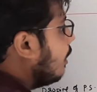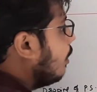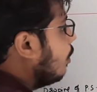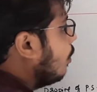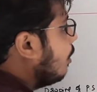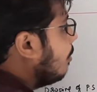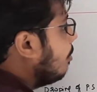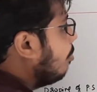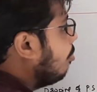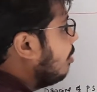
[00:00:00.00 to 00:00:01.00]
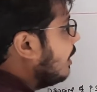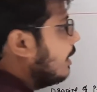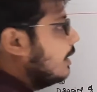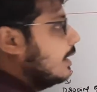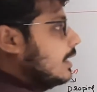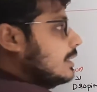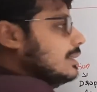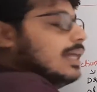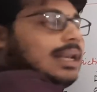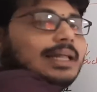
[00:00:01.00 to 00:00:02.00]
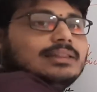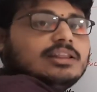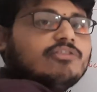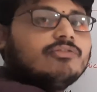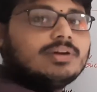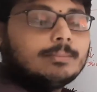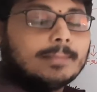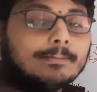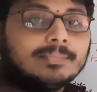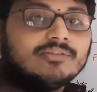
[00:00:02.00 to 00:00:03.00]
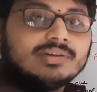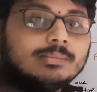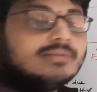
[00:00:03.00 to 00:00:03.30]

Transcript: load P, the length of member will be